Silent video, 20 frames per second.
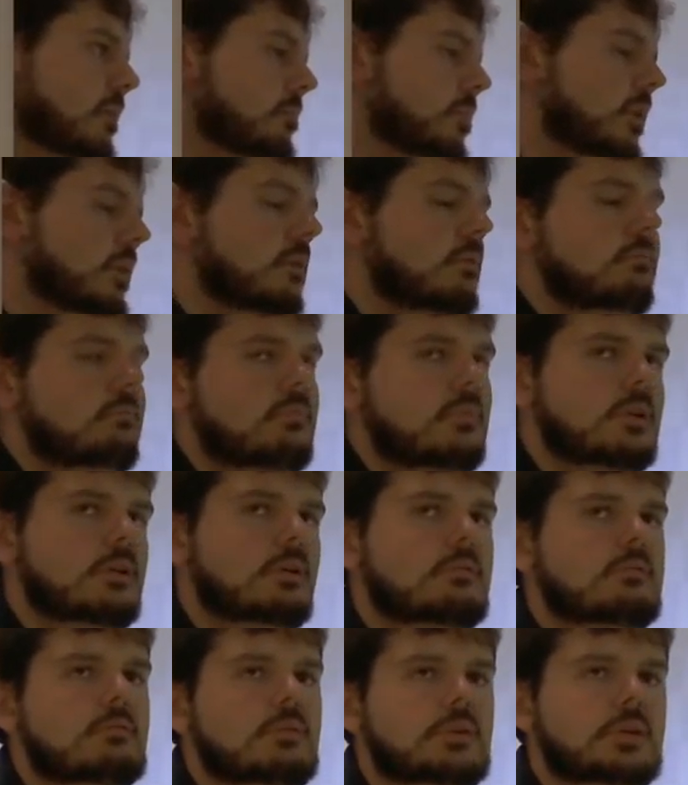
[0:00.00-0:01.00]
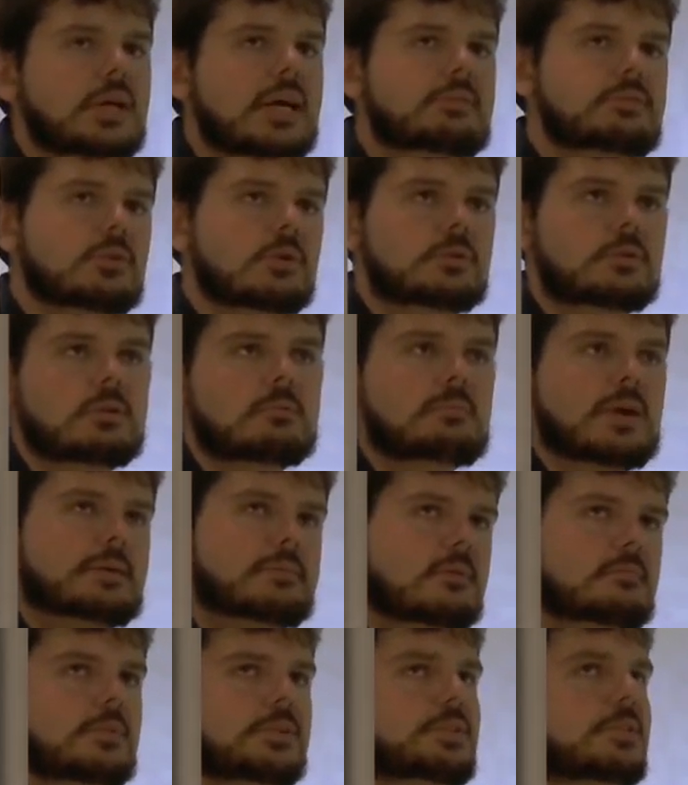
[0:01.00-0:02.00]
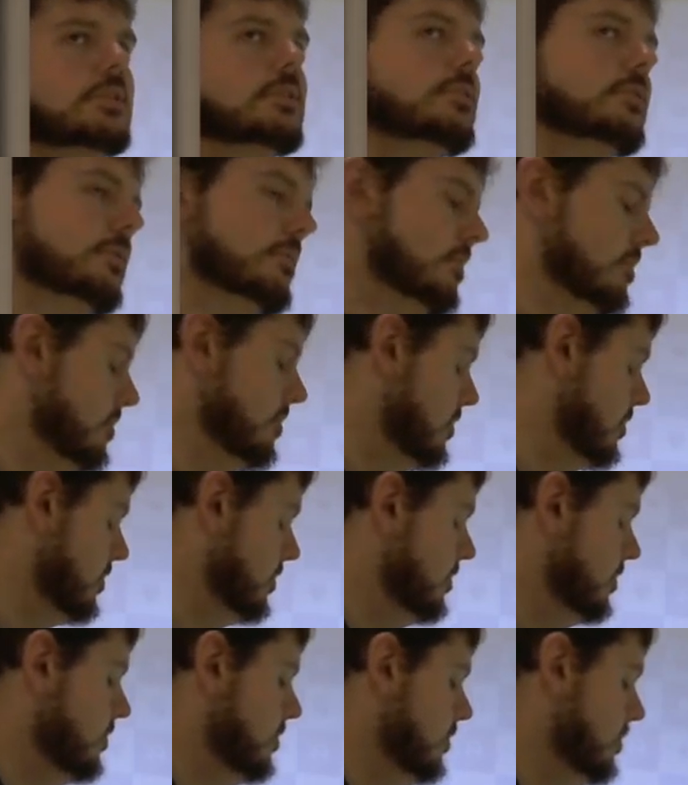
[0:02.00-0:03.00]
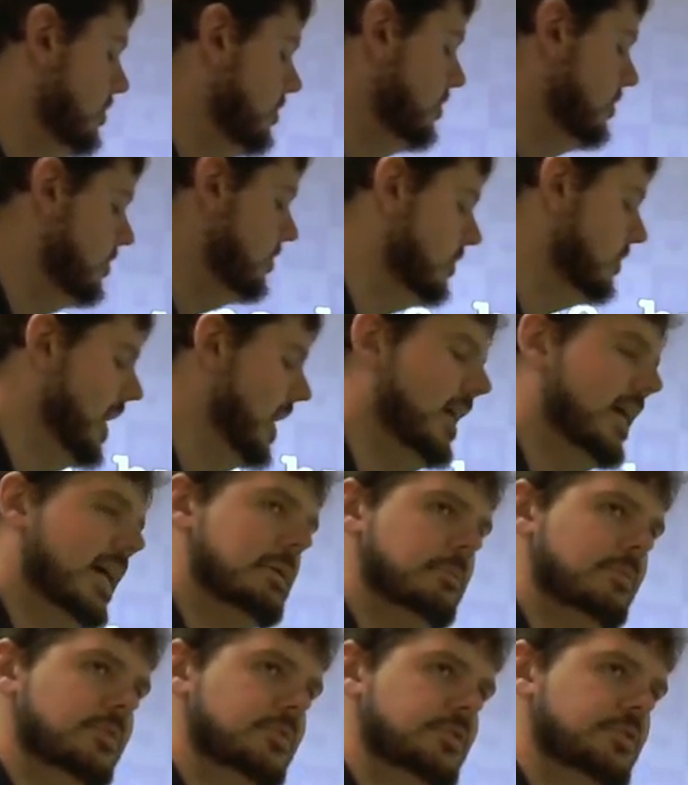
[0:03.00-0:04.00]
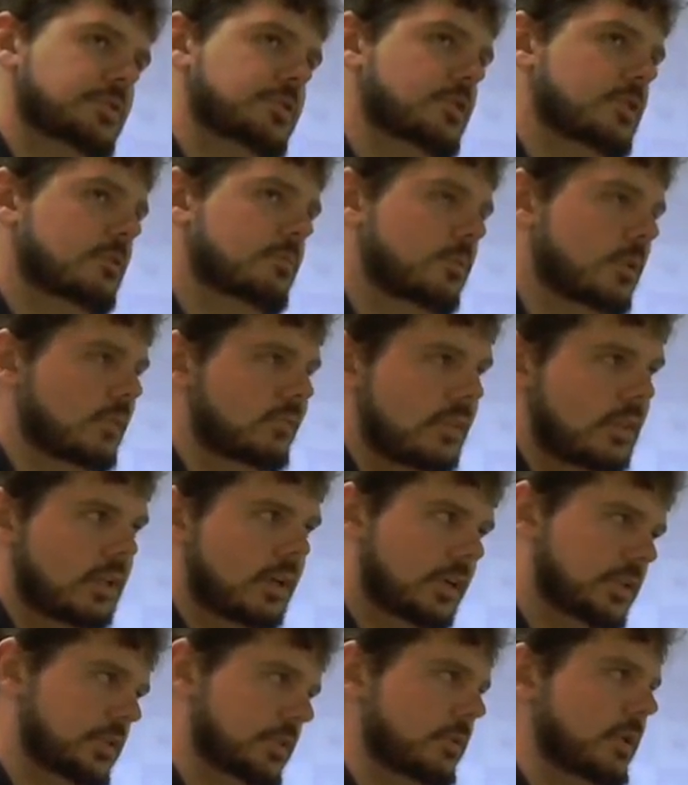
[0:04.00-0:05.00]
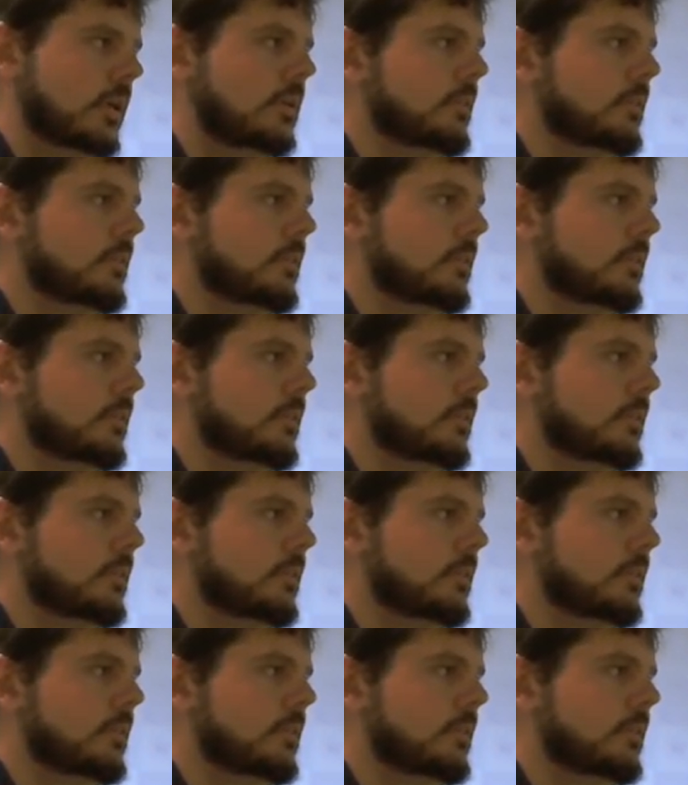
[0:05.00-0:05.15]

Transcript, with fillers: But, you know, when you have your own little baby business, time is somewhat of a luxury.